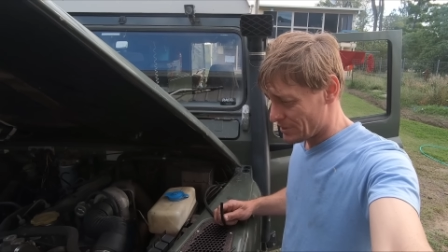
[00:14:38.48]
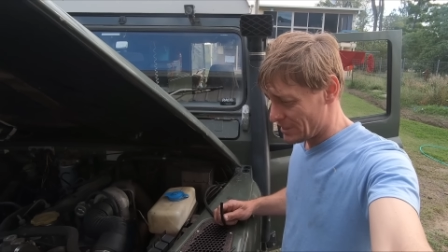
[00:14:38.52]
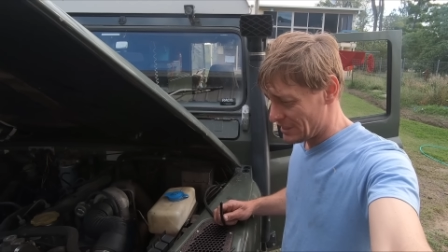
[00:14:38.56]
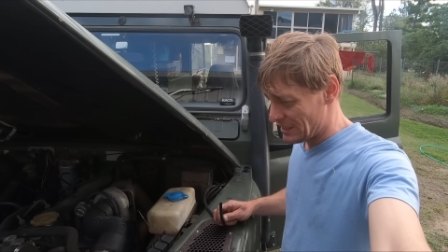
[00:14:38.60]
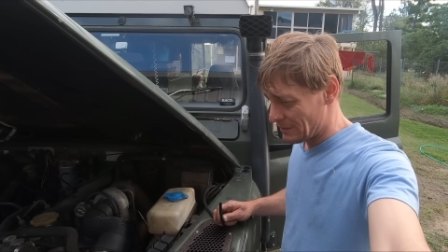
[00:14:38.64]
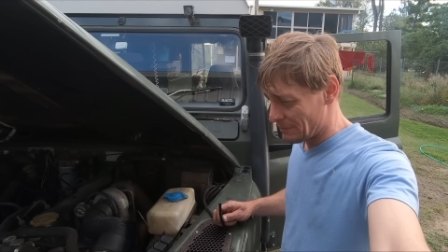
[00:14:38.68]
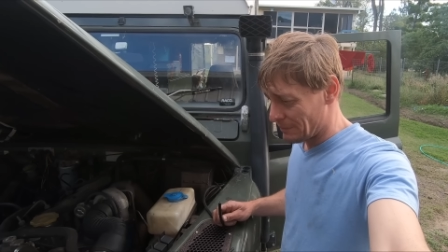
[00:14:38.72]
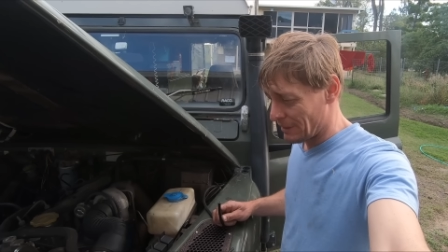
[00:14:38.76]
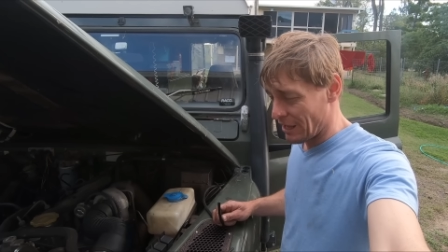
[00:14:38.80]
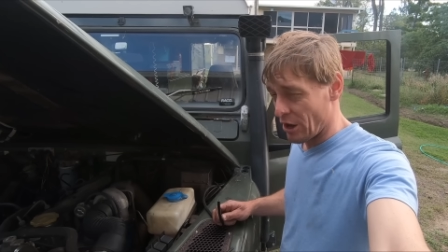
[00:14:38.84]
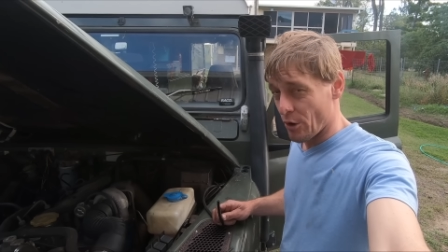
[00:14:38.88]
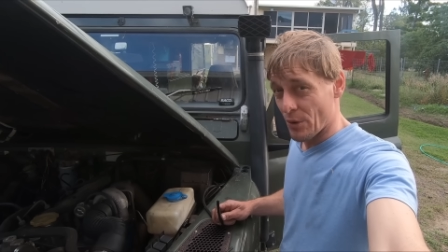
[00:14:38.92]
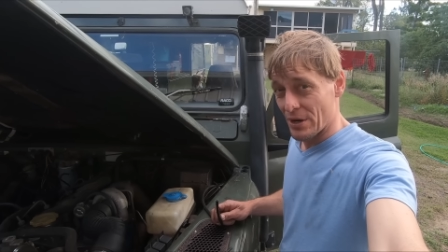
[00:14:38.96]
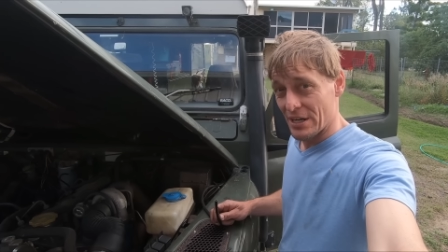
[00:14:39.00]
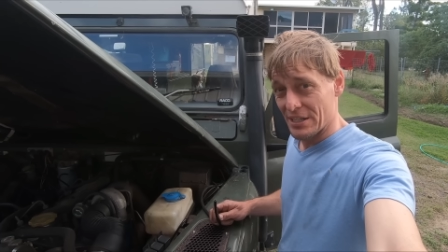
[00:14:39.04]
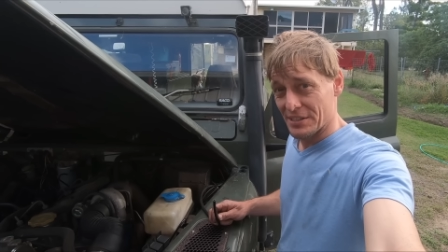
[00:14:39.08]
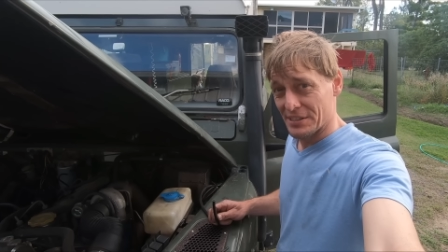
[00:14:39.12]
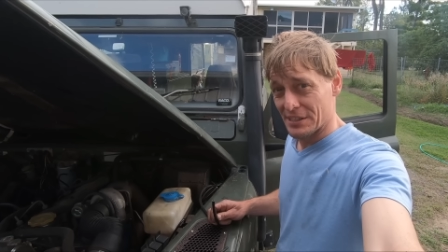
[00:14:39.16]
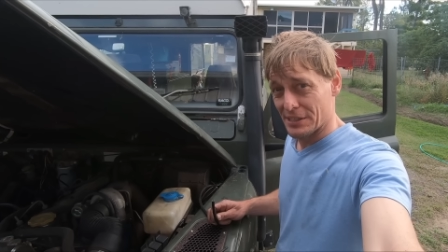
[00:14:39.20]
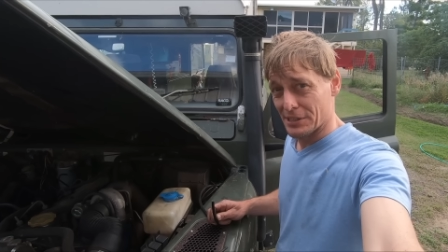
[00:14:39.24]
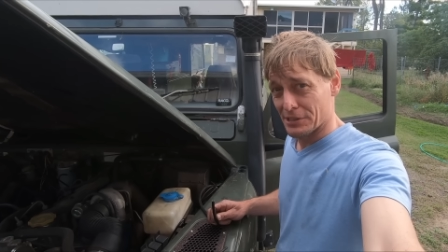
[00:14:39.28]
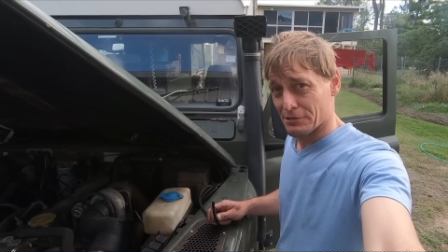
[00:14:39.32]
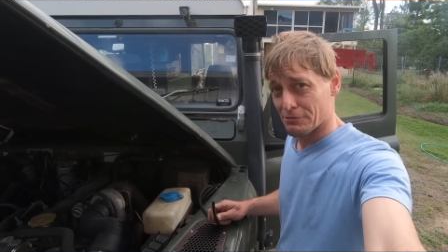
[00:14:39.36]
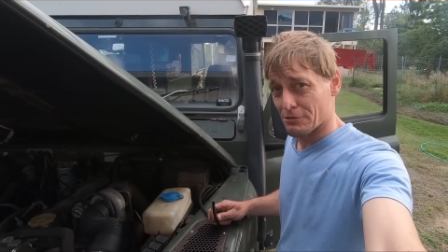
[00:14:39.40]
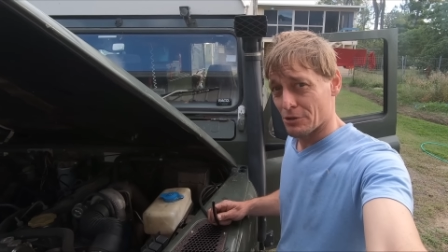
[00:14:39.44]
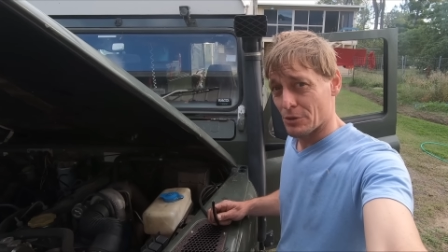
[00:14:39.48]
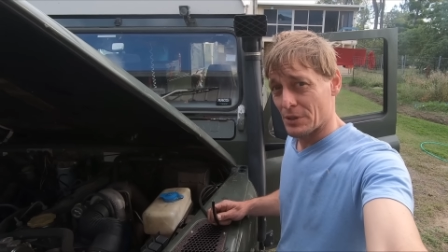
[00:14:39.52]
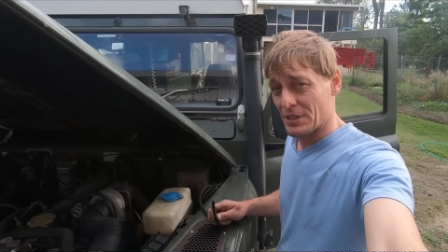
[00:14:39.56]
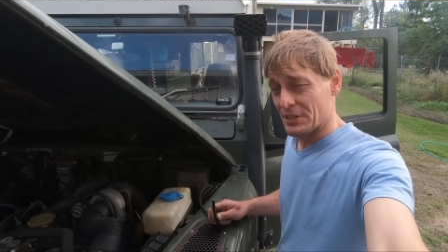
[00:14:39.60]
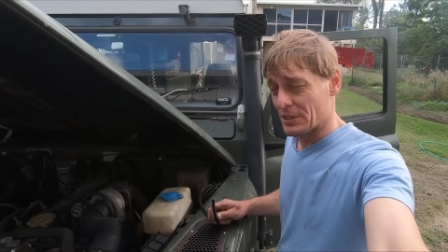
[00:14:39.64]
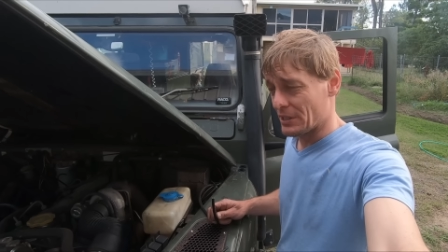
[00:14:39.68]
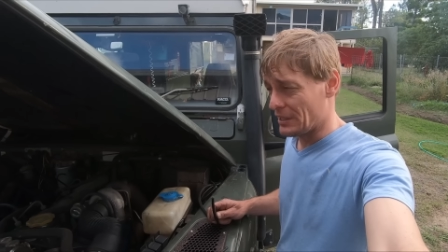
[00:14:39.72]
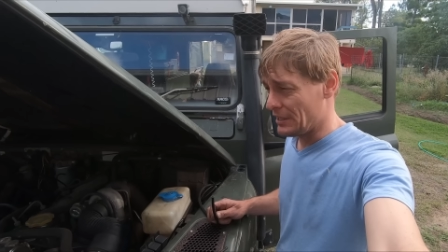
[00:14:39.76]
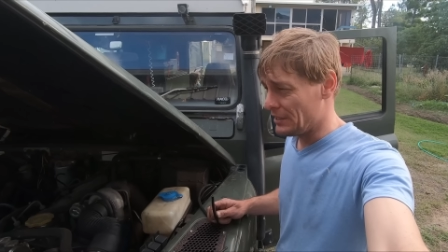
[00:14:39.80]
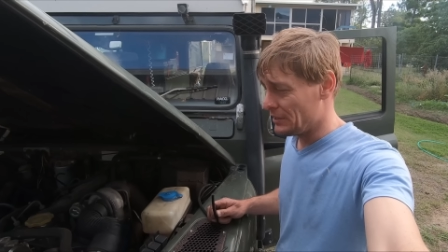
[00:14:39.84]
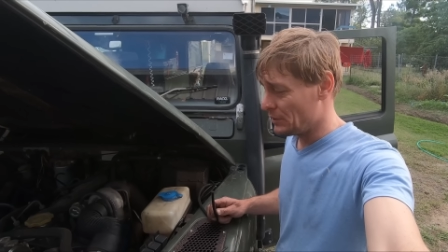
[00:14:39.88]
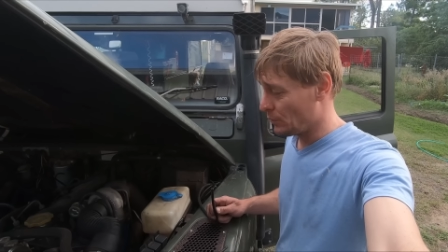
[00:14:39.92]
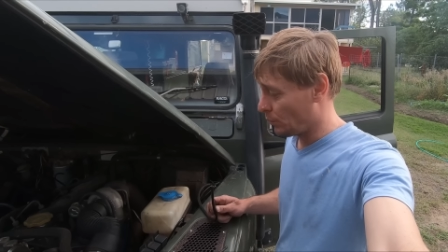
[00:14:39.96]
seem to blow anything through
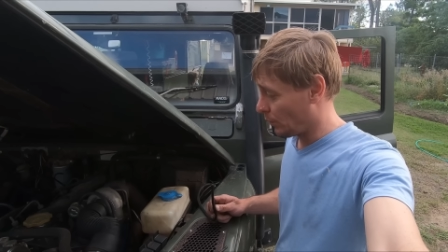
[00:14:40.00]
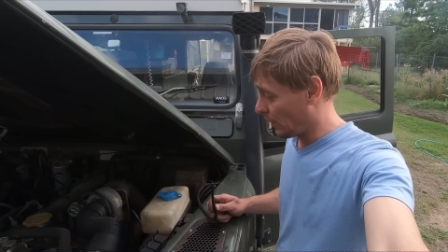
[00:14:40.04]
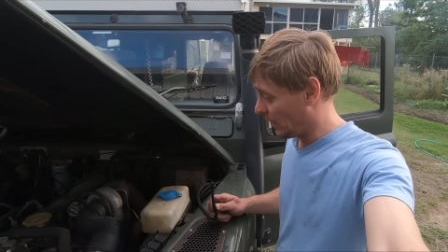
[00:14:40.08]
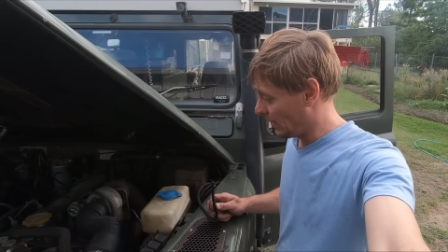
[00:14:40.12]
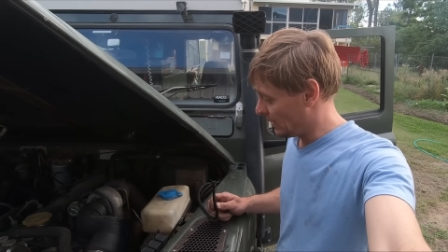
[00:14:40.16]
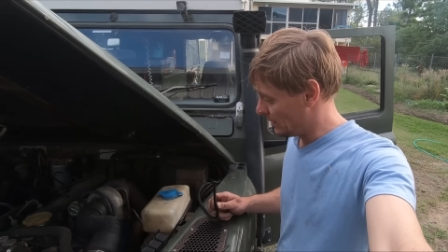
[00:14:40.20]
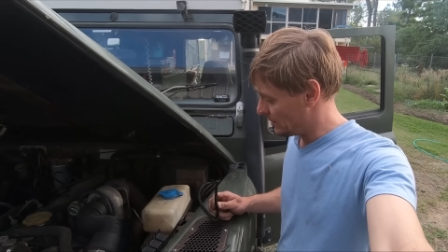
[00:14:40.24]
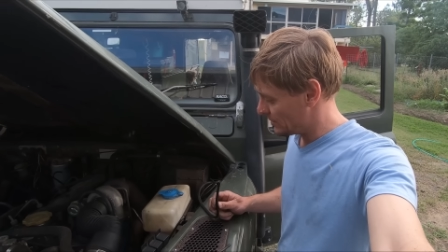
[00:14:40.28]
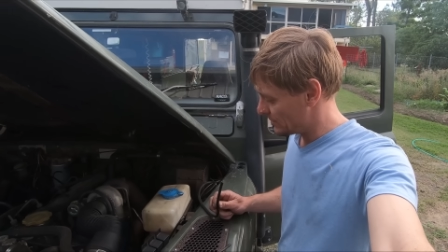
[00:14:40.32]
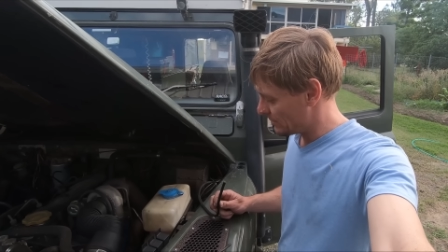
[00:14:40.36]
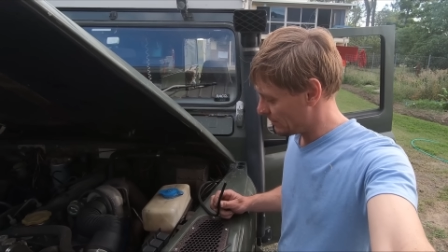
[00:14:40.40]
either either way